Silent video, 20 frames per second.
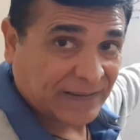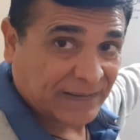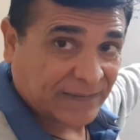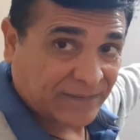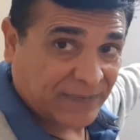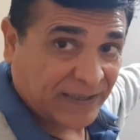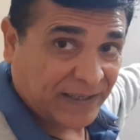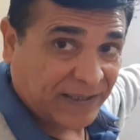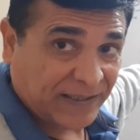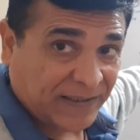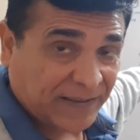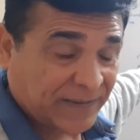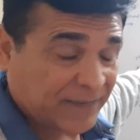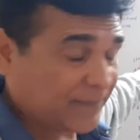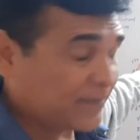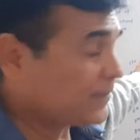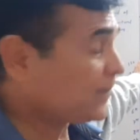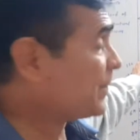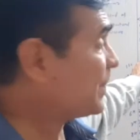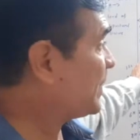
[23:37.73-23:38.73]
Fine.
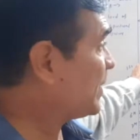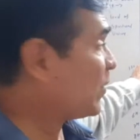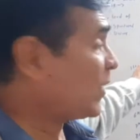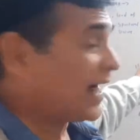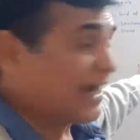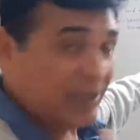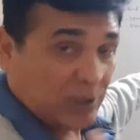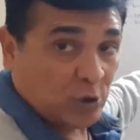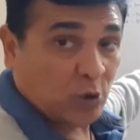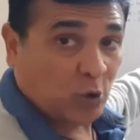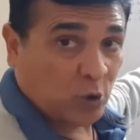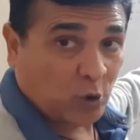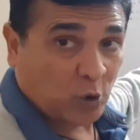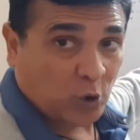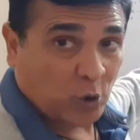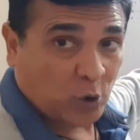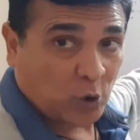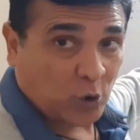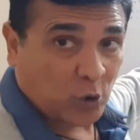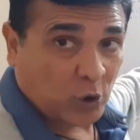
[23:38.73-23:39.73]
Now I
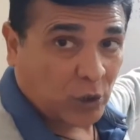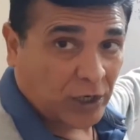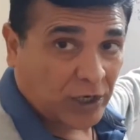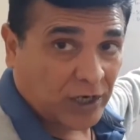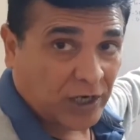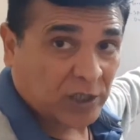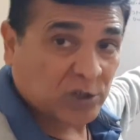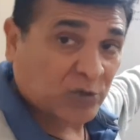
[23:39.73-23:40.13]
know her,